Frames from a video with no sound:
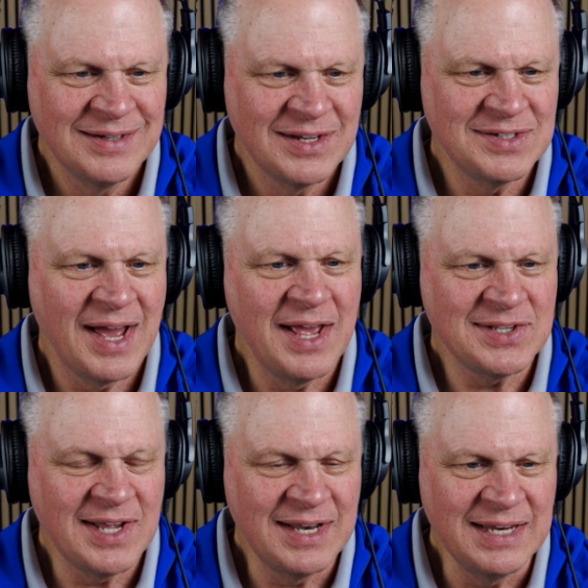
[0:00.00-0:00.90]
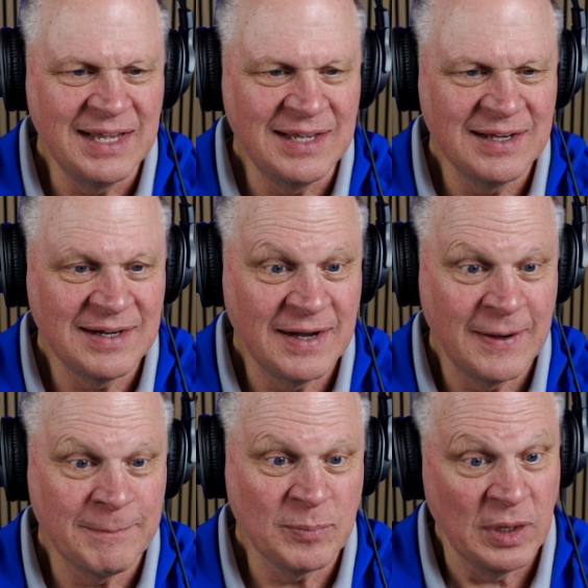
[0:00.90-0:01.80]
and Tyus Edney
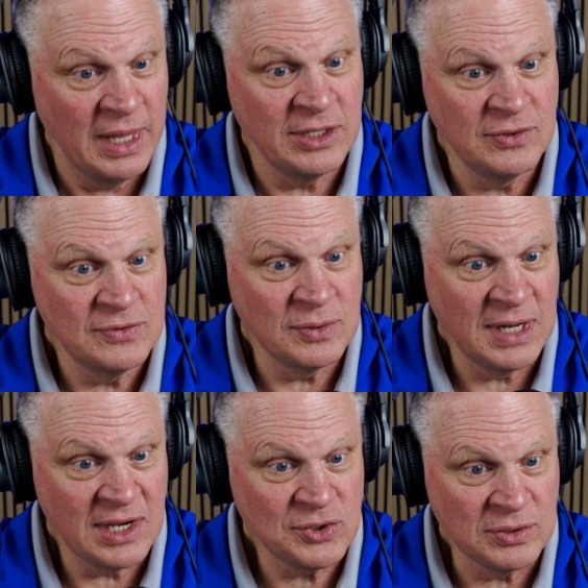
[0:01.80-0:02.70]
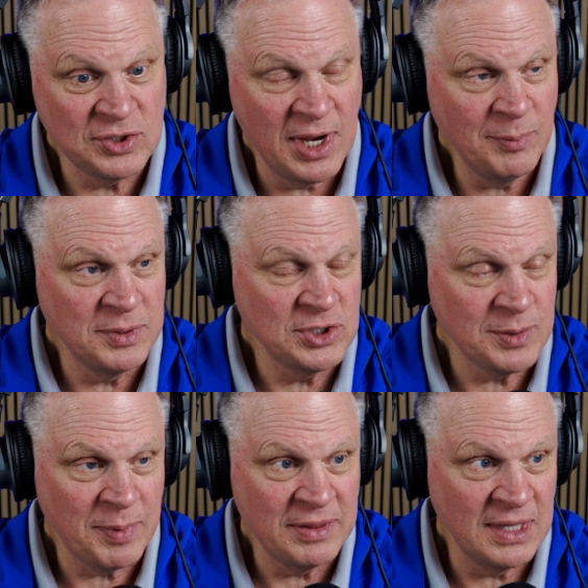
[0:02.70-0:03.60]
led you to a national
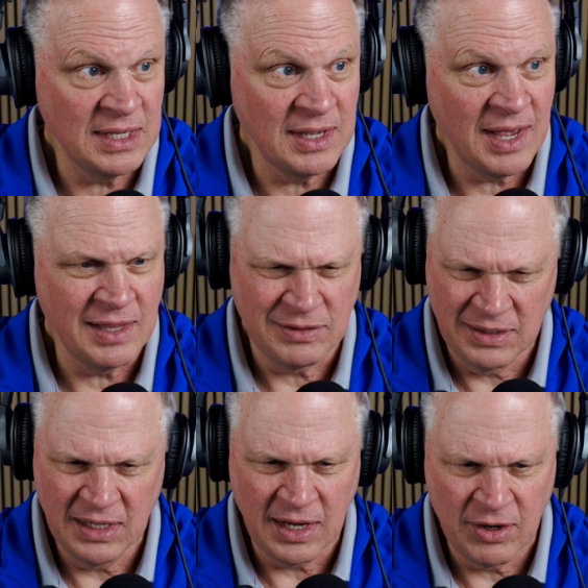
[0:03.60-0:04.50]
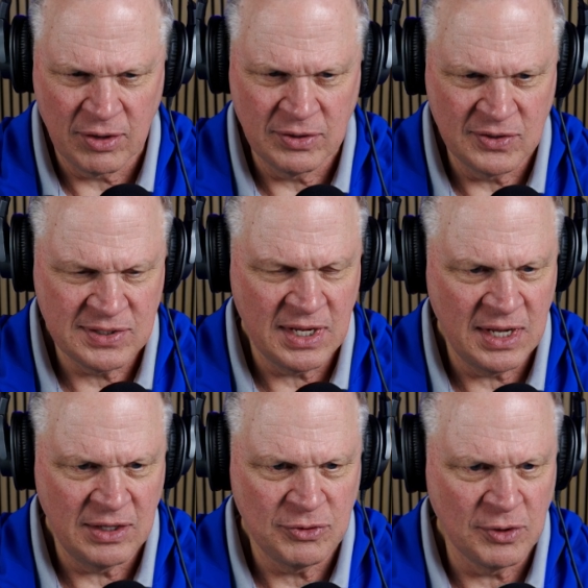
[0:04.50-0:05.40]
championship. I think I heard you
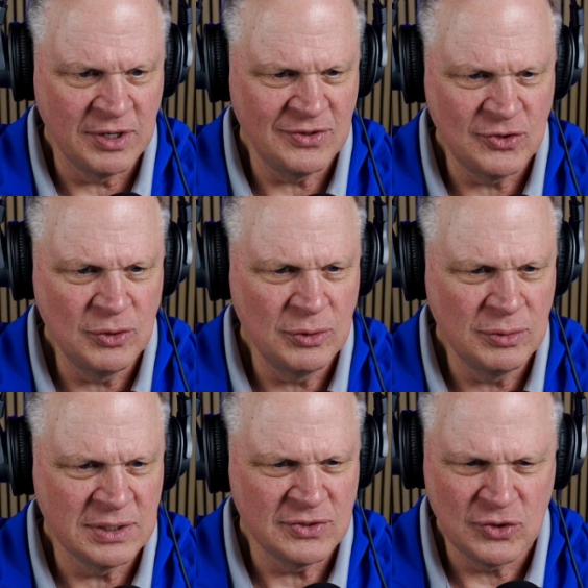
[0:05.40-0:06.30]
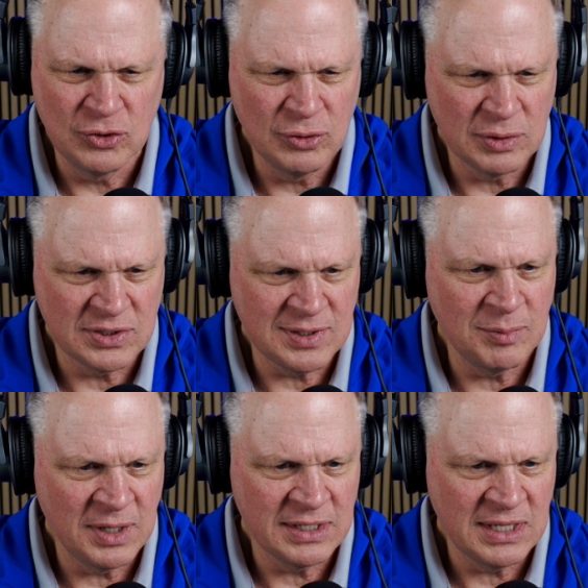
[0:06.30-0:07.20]
say 32-2 or
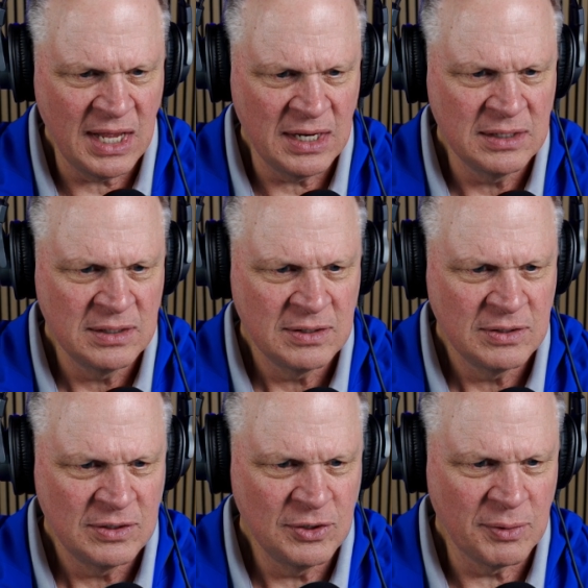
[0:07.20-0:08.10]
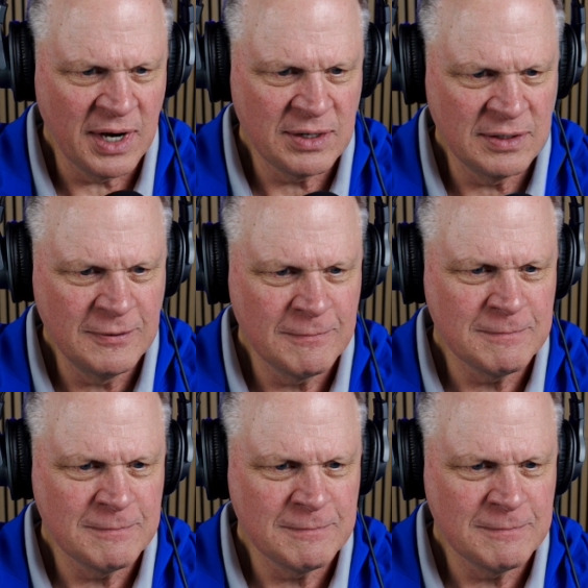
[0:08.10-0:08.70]
something like that, your record.